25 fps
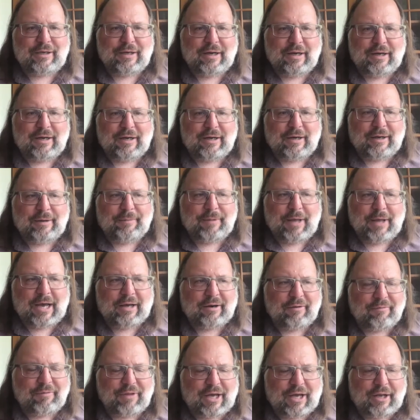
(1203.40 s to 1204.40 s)
out
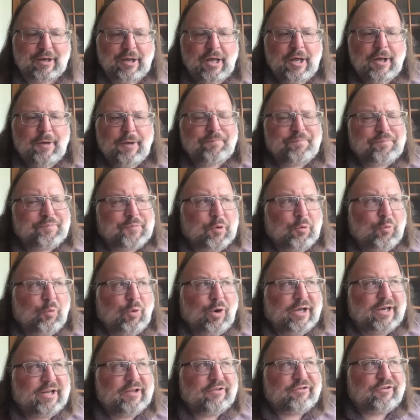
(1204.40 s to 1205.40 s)
of that.
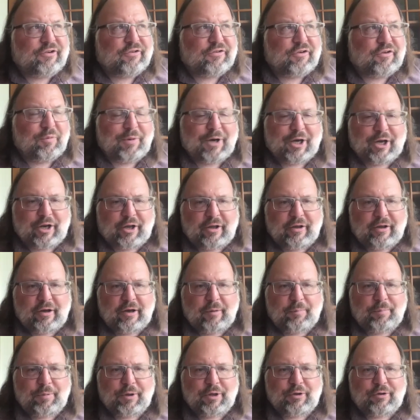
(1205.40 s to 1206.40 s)
One is just about a
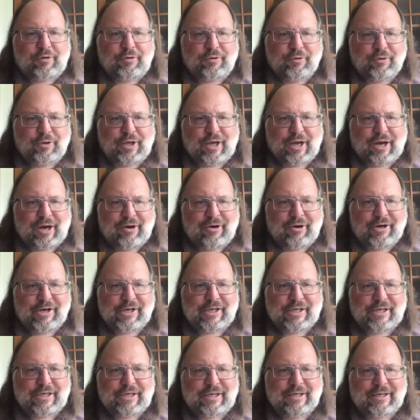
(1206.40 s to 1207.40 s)

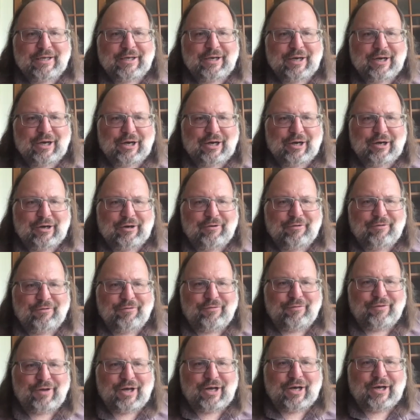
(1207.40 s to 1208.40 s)
peculiarity
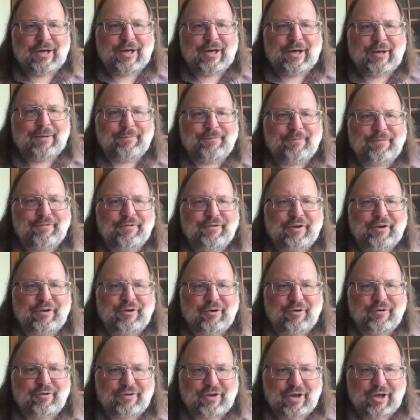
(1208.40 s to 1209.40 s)
of
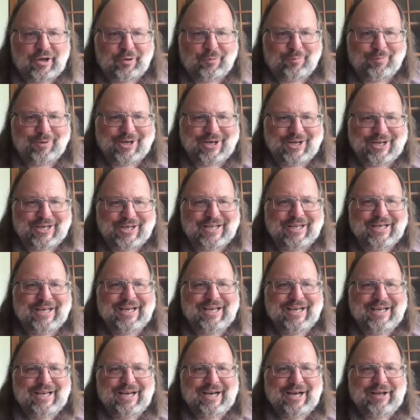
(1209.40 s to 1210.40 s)
Secure Scuttlebutt
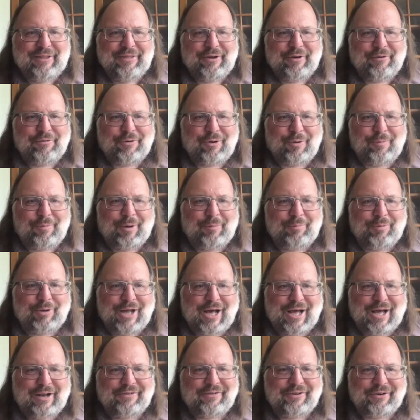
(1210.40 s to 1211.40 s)
and therefore about
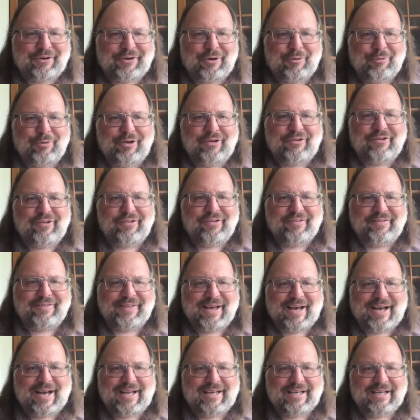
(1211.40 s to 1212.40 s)
Planetary, which is
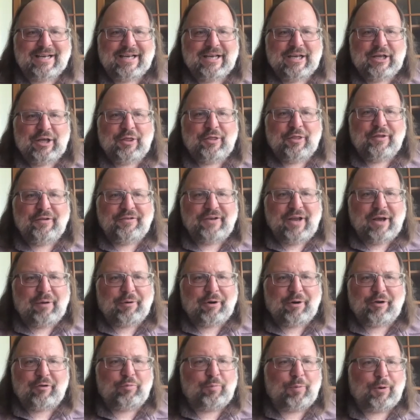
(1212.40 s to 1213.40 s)
that this network
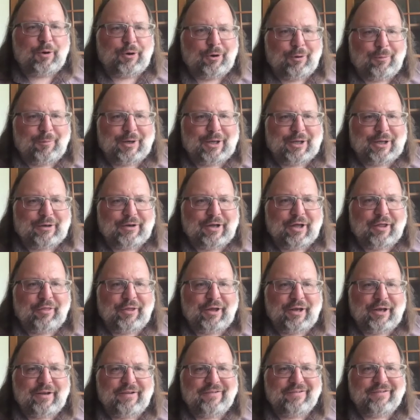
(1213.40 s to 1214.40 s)
is permanent.
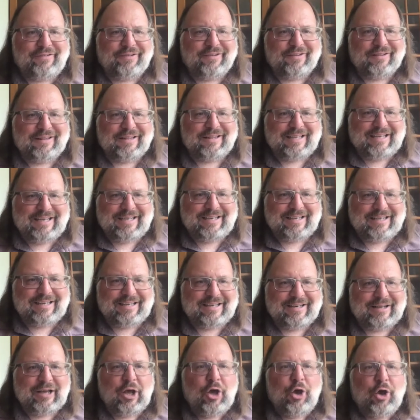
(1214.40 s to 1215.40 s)
Nothing is deleted.
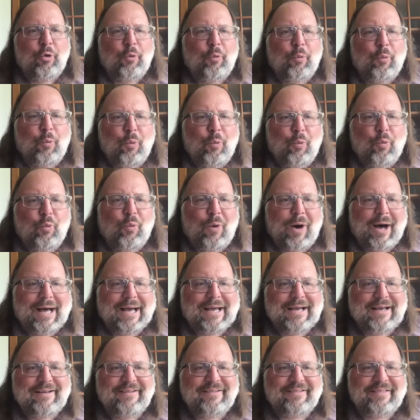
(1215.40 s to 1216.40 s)
Why
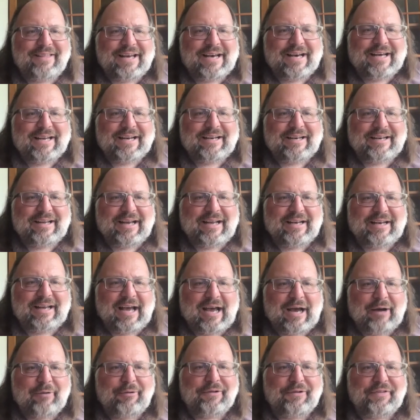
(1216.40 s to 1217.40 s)
is that, and
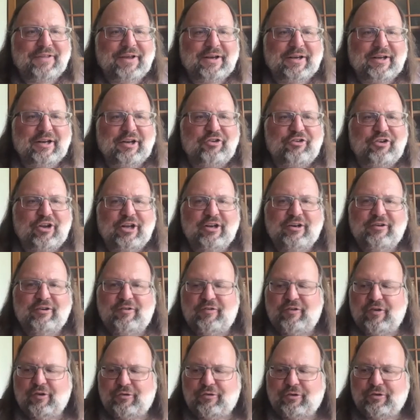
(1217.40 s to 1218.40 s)
how is that going to change
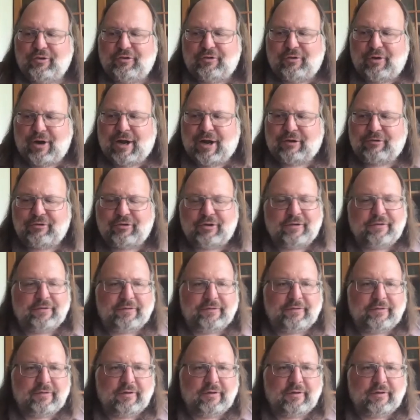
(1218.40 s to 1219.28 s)
social interactions?